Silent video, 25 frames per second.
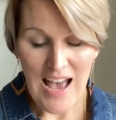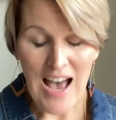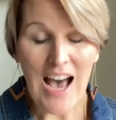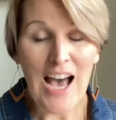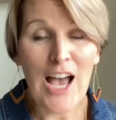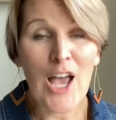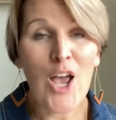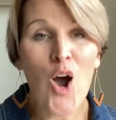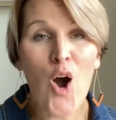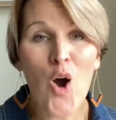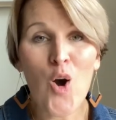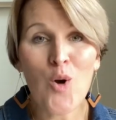I
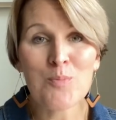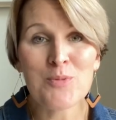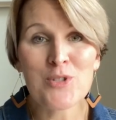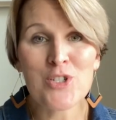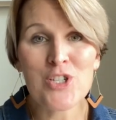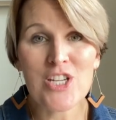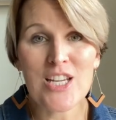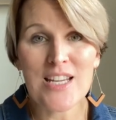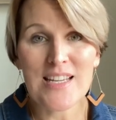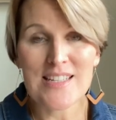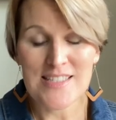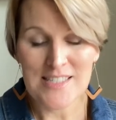hope
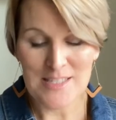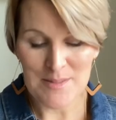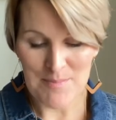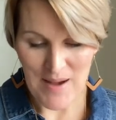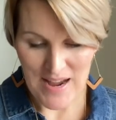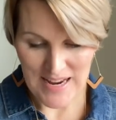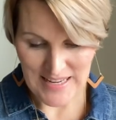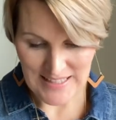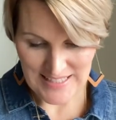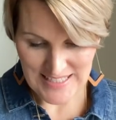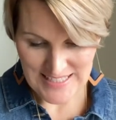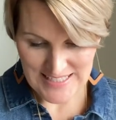she is
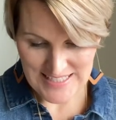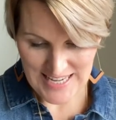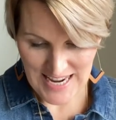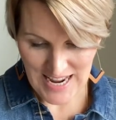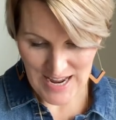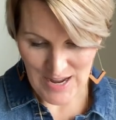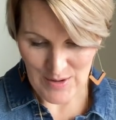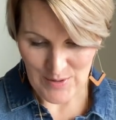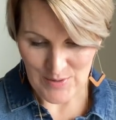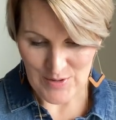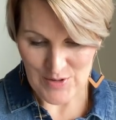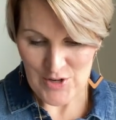smiling
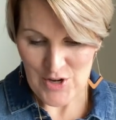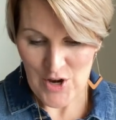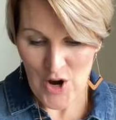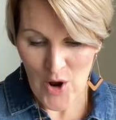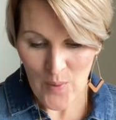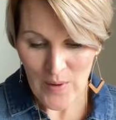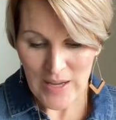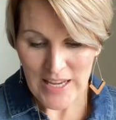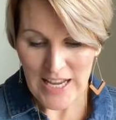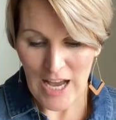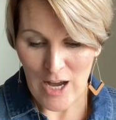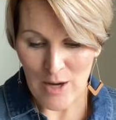down,
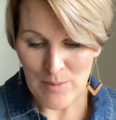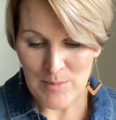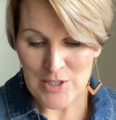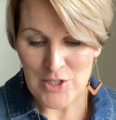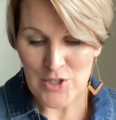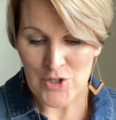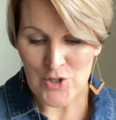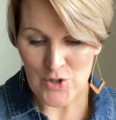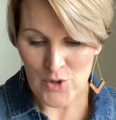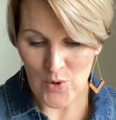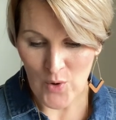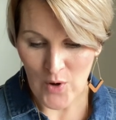knowing how
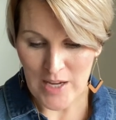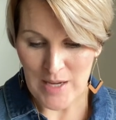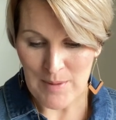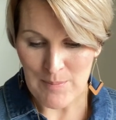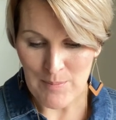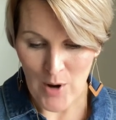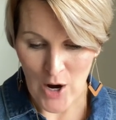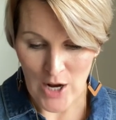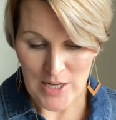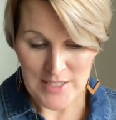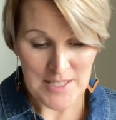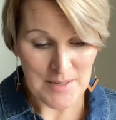much joy it
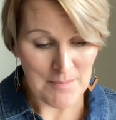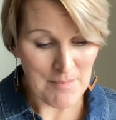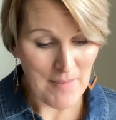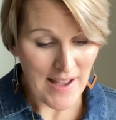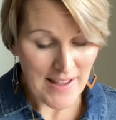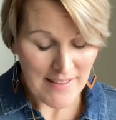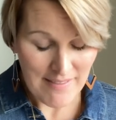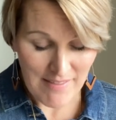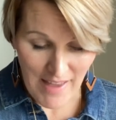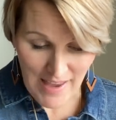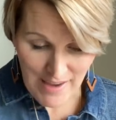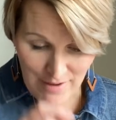brought to my
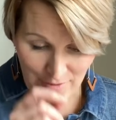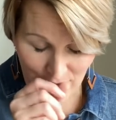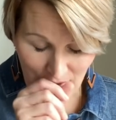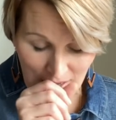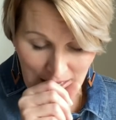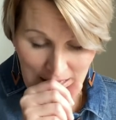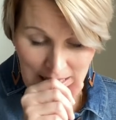life